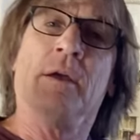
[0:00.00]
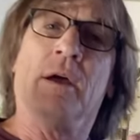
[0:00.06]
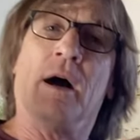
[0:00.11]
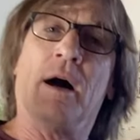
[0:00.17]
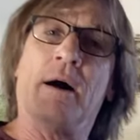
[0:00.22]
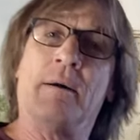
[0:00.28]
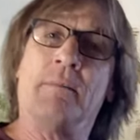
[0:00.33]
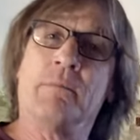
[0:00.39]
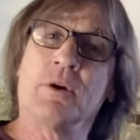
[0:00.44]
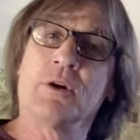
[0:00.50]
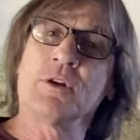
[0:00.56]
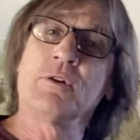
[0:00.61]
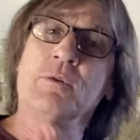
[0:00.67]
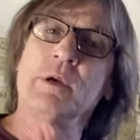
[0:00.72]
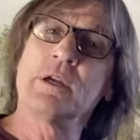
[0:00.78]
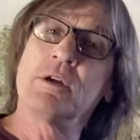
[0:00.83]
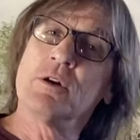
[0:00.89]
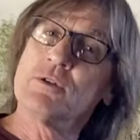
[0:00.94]

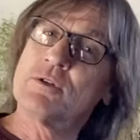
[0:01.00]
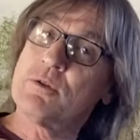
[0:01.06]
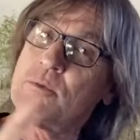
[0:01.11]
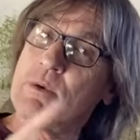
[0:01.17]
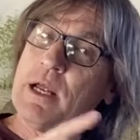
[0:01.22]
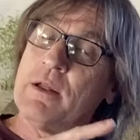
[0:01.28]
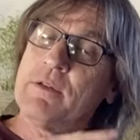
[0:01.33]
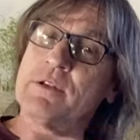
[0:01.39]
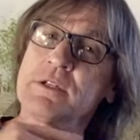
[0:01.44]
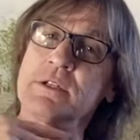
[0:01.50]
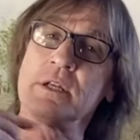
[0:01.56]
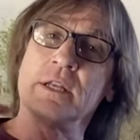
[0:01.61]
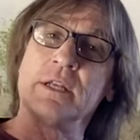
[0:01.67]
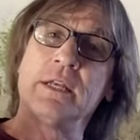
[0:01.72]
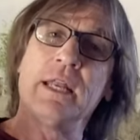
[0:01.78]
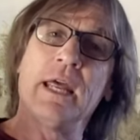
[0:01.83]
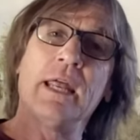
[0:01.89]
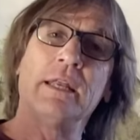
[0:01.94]
Mercury goes around the
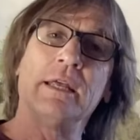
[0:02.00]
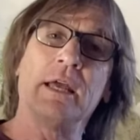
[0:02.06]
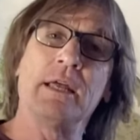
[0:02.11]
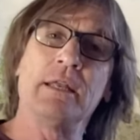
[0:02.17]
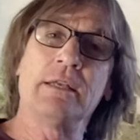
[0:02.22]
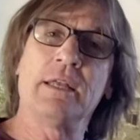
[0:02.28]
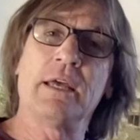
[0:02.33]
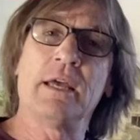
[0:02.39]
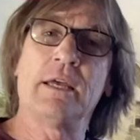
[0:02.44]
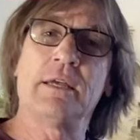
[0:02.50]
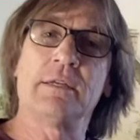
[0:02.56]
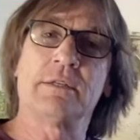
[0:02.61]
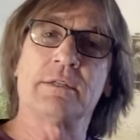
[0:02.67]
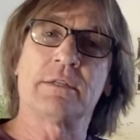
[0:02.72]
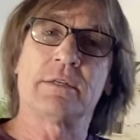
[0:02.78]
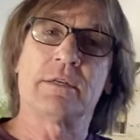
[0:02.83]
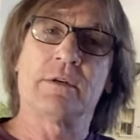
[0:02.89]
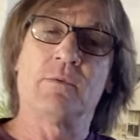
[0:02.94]
sun in 88
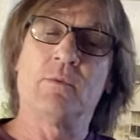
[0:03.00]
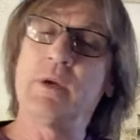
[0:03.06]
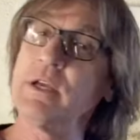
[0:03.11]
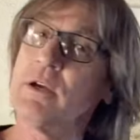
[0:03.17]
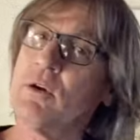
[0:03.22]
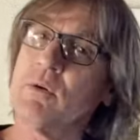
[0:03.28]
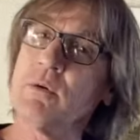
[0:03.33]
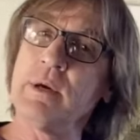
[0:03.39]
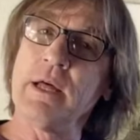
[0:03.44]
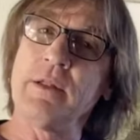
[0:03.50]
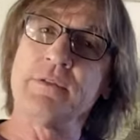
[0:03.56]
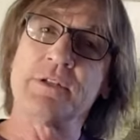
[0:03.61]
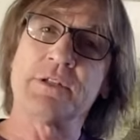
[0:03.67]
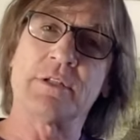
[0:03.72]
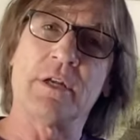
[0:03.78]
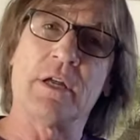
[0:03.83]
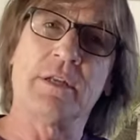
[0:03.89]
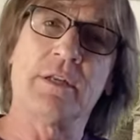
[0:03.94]
days. We go around the
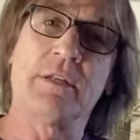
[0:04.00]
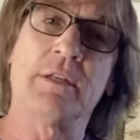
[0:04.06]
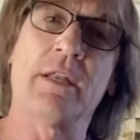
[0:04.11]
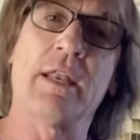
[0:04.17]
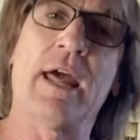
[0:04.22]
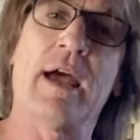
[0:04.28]
sun in an